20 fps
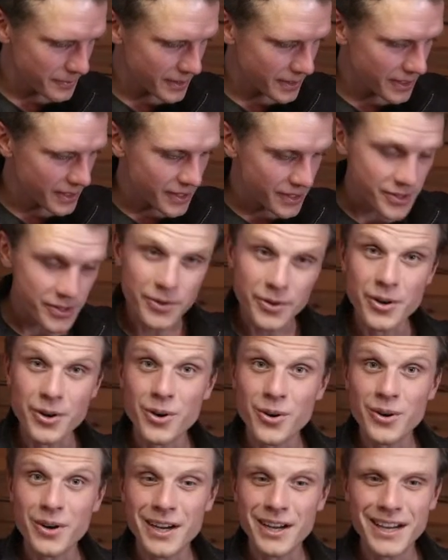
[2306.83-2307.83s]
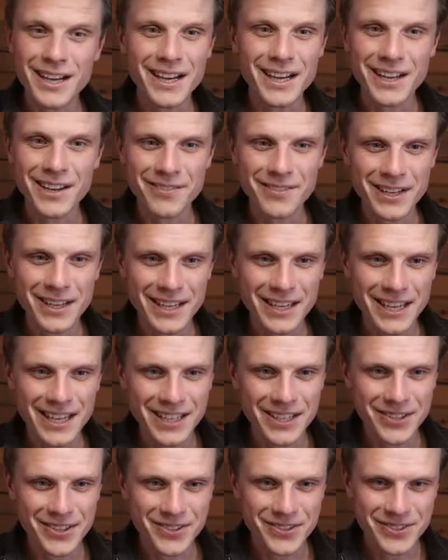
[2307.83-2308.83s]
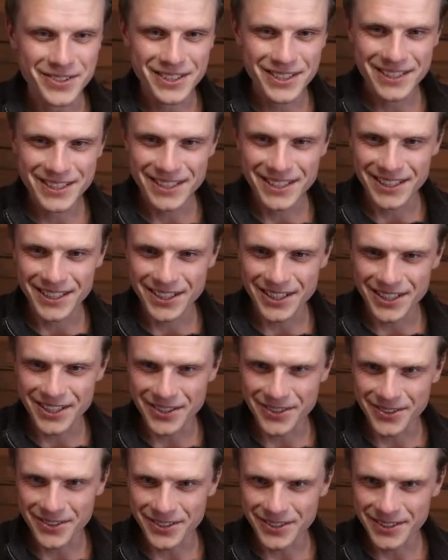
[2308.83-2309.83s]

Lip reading: So no, I don't, not at all.